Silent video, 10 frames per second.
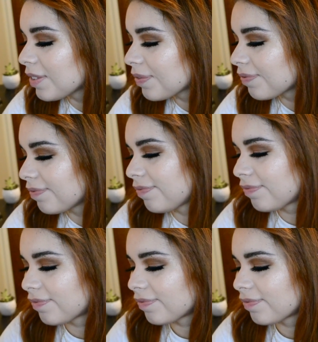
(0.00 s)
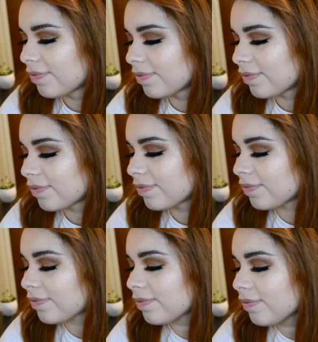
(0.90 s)

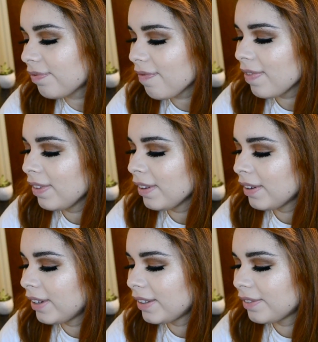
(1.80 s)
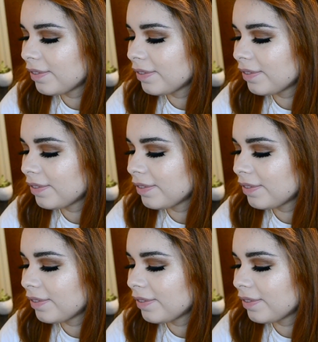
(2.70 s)
Nothing is said.